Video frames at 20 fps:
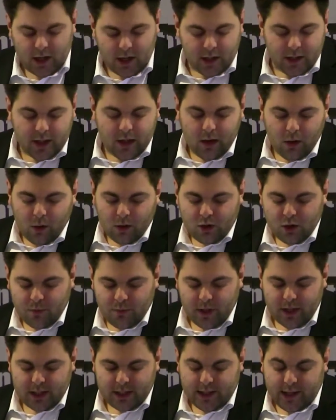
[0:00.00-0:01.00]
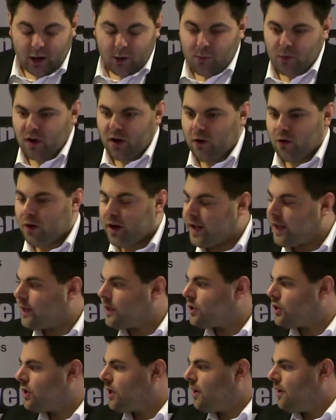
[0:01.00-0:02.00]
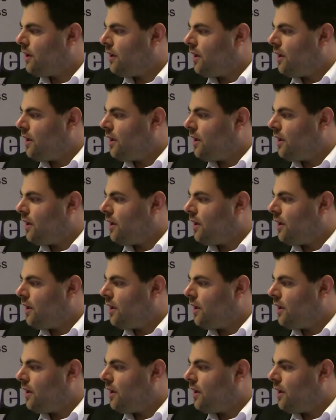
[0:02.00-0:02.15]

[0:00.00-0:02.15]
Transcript: in the low to mid nanomolar range,